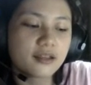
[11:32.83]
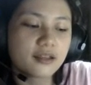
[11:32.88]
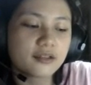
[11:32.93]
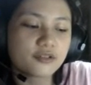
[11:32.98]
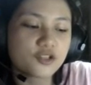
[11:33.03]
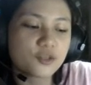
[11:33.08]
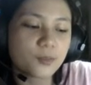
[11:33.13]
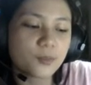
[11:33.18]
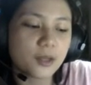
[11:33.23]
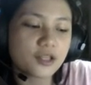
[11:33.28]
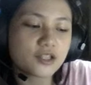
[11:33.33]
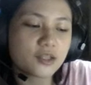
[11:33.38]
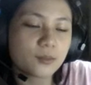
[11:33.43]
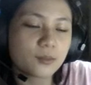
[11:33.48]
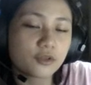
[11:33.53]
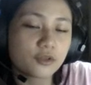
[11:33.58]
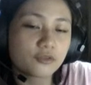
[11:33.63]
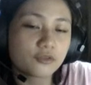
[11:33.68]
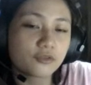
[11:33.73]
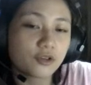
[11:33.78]

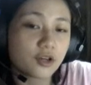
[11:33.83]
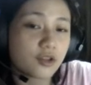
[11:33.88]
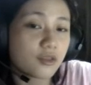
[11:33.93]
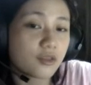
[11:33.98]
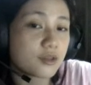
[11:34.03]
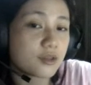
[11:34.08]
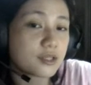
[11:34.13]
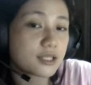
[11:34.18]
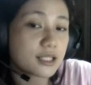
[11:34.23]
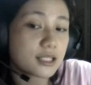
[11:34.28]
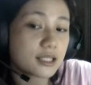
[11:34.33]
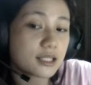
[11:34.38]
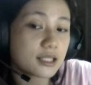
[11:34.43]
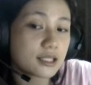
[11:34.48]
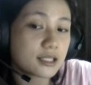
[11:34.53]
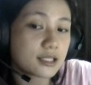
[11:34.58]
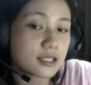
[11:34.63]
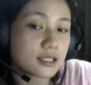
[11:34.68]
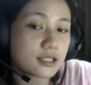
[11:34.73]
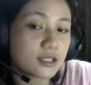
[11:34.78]
responsible for the
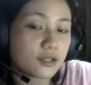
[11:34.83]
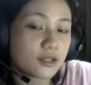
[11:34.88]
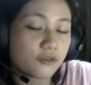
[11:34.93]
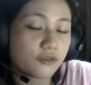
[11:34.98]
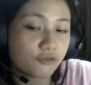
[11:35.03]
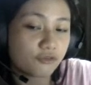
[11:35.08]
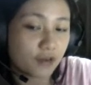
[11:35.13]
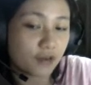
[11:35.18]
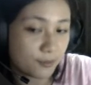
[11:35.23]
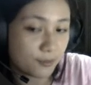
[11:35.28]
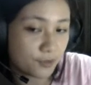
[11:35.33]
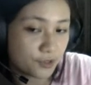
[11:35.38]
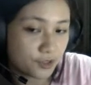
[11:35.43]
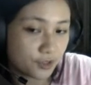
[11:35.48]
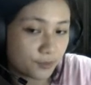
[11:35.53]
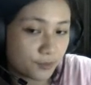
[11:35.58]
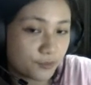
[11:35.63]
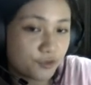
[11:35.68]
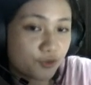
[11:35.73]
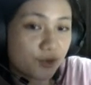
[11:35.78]
synthesis of
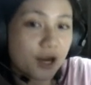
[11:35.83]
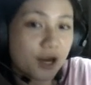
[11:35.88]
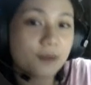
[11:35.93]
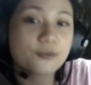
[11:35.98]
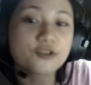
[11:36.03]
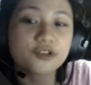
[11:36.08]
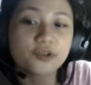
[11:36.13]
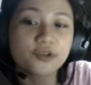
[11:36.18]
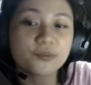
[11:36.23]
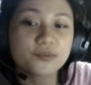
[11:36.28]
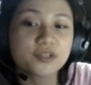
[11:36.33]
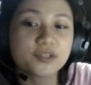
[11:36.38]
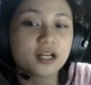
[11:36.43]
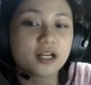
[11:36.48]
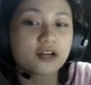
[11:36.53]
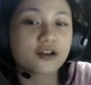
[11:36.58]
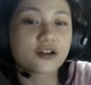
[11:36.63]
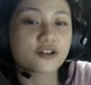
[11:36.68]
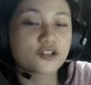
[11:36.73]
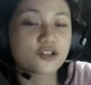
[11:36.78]
ribosomes, ribosomes
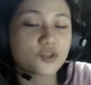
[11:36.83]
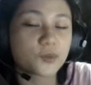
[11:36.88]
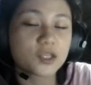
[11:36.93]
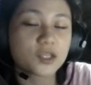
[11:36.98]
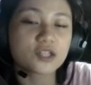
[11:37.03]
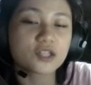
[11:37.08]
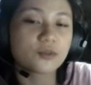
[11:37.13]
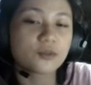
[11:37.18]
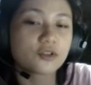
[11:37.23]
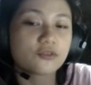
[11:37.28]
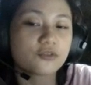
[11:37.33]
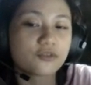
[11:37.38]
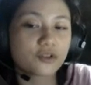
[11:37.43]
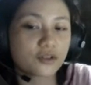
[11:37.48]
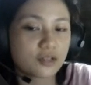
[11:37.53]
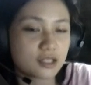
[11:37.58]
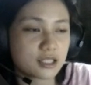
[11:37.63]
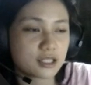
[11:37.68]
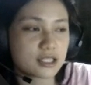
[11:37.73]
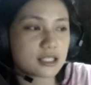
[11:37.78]
are responsible for
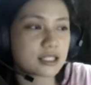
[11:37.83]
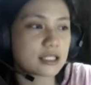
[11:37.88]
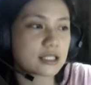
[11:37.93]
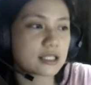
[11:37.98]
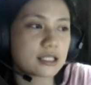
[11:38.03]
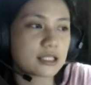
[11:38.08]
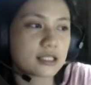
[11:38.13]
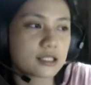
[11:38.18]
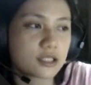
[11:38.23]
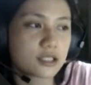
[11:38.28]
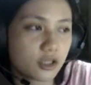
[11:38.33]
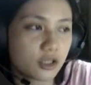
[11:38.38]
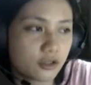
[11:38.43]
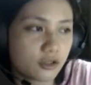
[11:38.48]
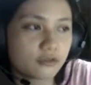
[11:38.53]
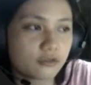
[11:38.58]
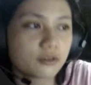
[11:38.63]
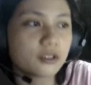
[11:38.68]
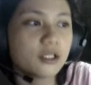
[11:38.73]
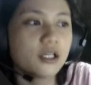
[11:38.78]
the synthesis
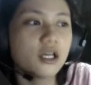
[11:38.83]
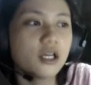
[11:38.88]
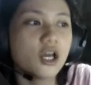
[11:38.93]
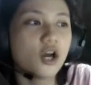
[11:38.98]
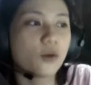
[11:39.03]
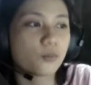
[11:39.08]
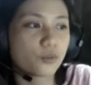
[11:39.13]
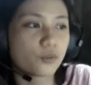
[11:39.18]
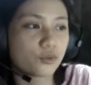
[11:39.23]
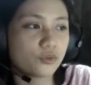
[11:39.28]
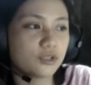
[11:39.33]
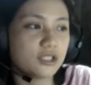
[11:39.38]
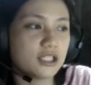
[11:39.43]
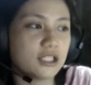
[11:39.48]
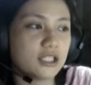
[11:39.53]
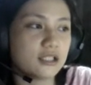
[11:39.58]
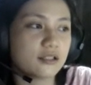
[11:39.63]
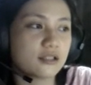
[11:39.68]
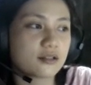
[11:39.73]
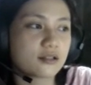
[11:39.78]
of
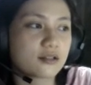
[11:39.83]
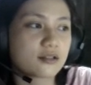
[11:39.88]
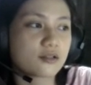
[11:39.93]
proteins.